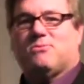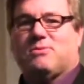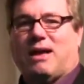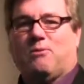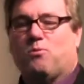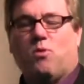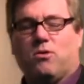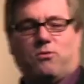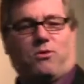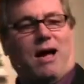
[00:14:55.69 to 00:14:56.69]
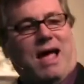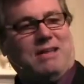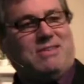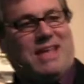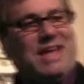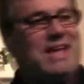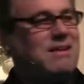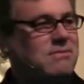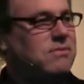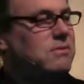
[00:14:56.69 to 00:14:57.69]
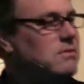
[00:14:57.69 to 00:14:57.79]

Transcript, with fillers: that wonderful ice they have.